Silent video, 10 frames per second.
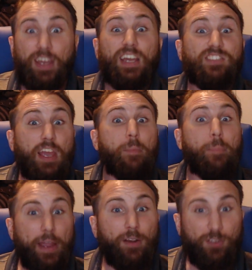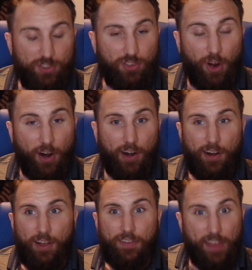is a bigger star
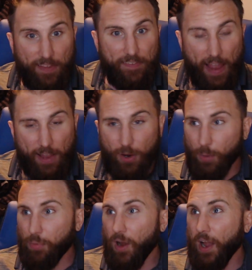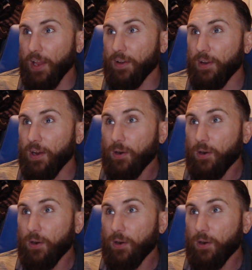than Daniel Bryan.